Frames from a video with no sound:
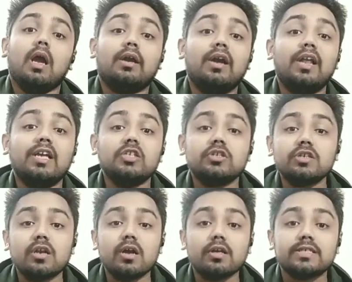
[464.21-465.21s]

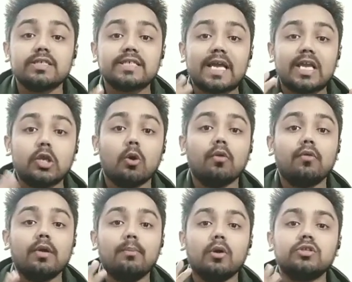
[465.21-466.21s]
Credential are a secure
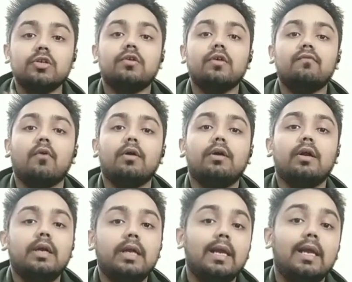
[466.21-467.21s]
repository for
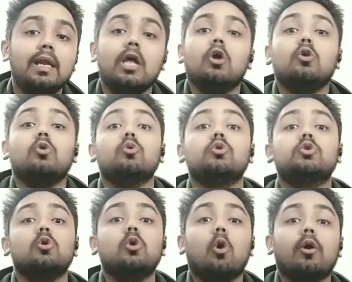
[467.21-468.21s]
detail used
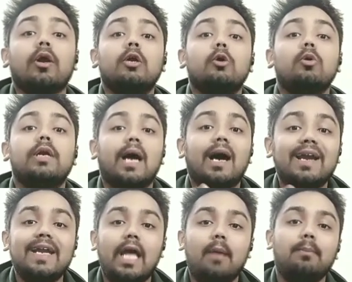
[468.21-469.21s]
to log into
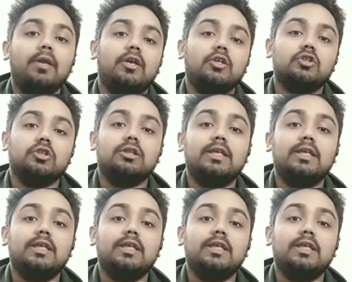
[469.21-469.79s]
target application.